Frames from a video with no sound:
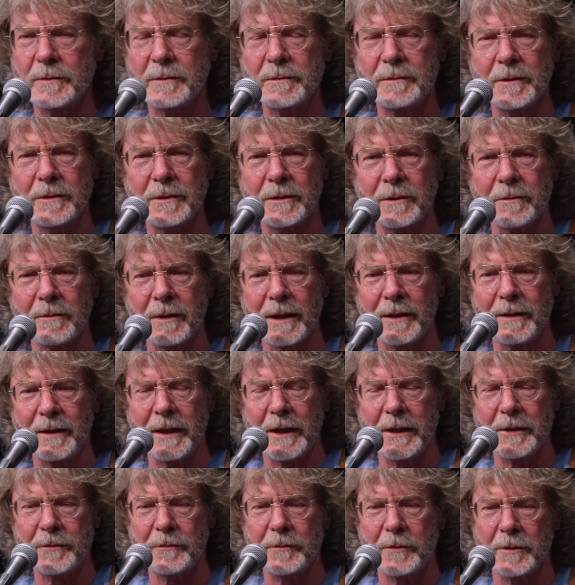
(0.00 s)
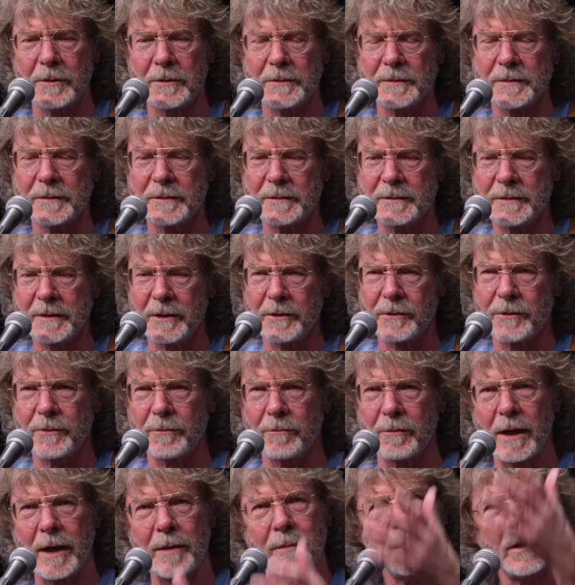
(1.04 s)
looking around Nashville, and there's the
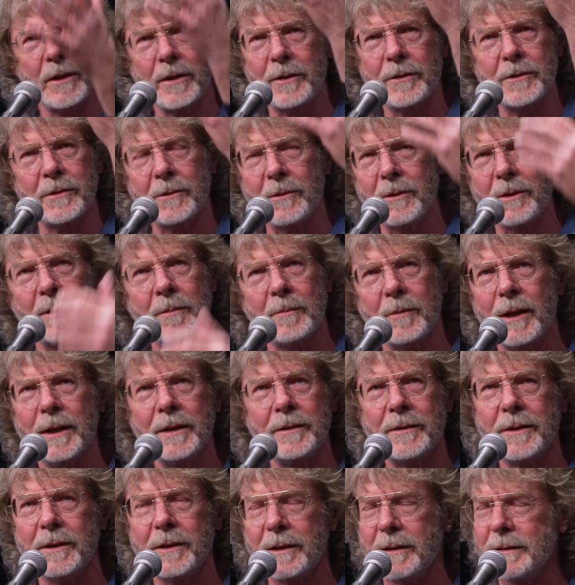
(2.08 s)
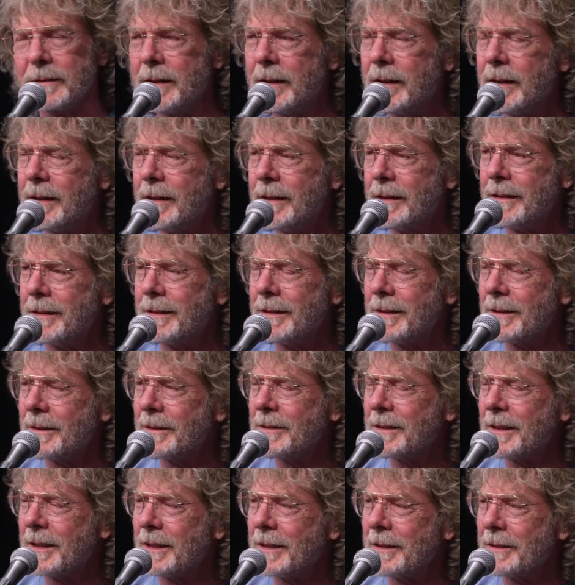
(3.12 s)
Ryman Auditorium right there.
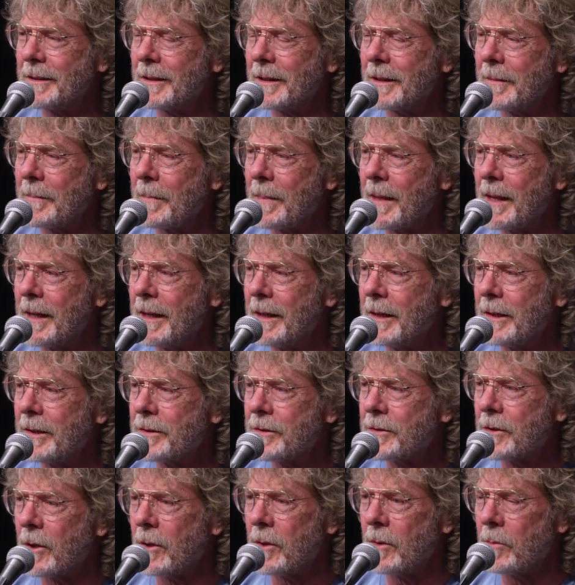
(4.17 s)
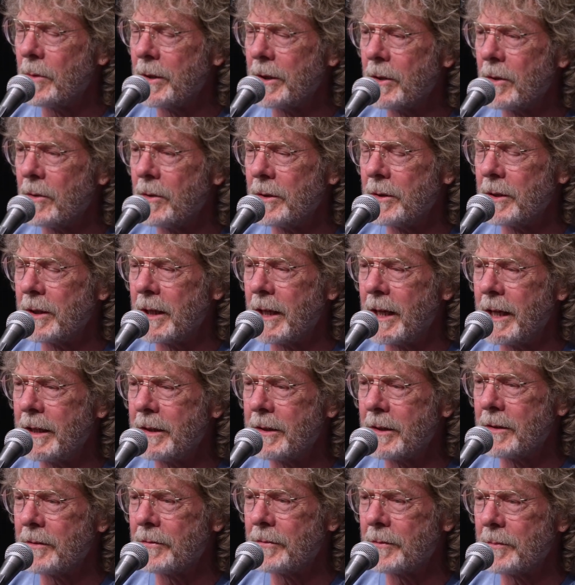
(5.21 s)
And so we go in the
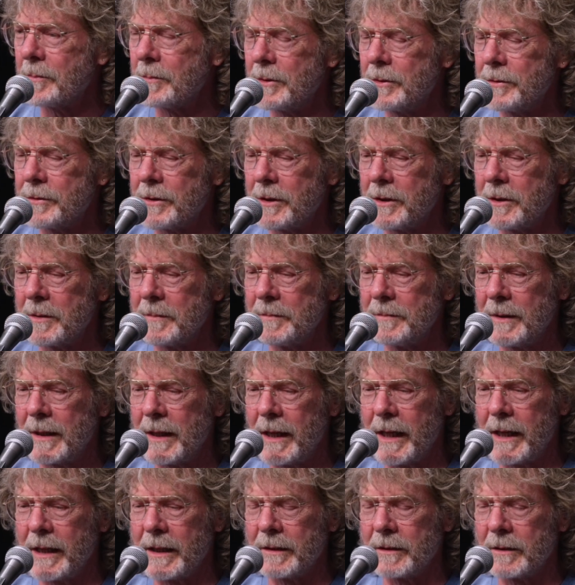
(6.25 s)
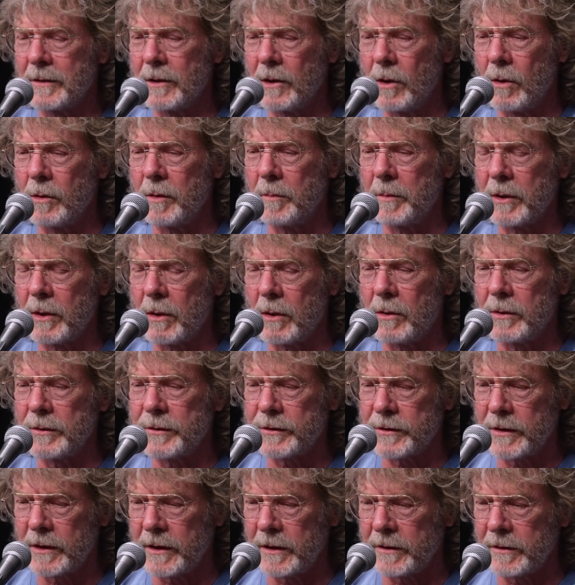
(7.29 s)
Acuff Museum, and lo and behold,
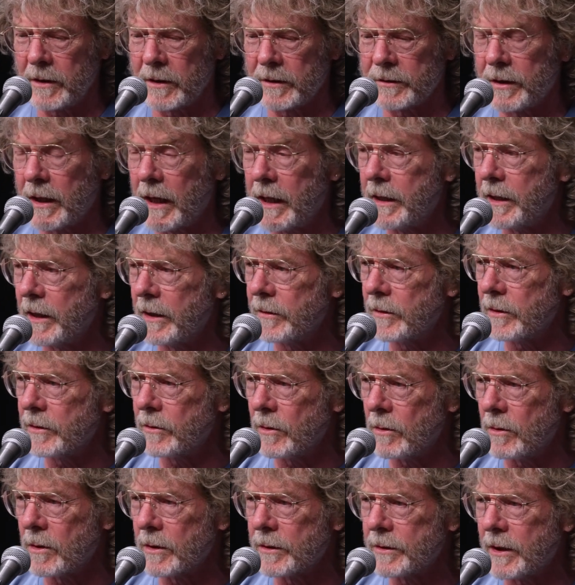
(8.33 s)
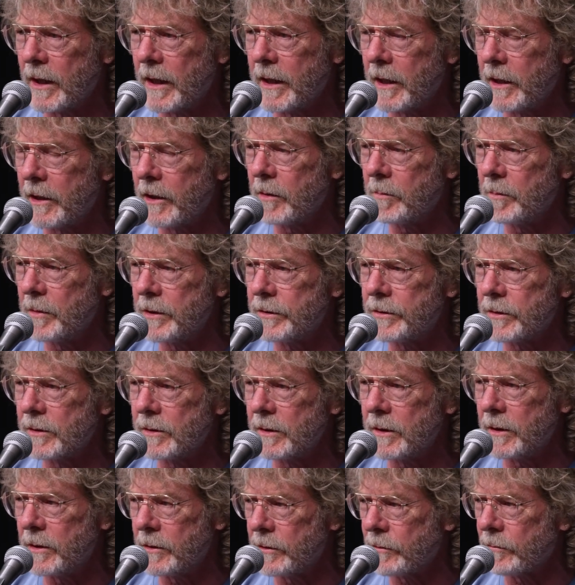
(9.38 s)
sitting there taking
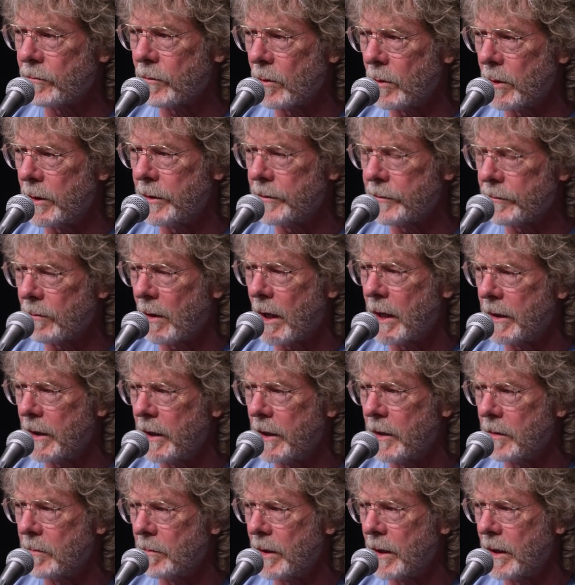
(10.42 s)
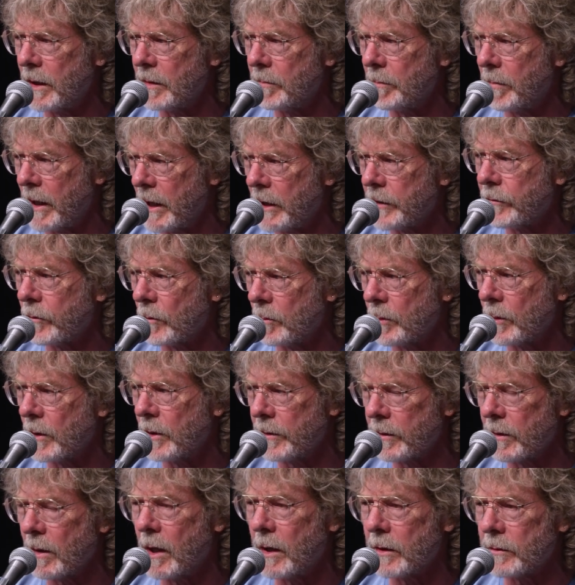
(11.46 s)
admission is Roy's right-hand man, bashful
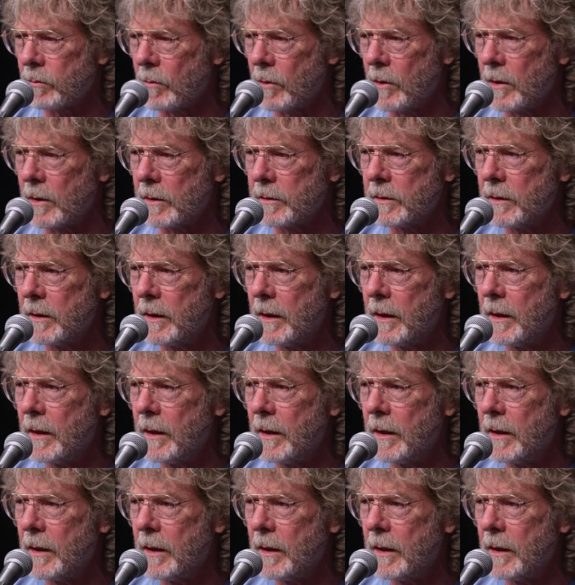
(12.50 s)
brother Oswald,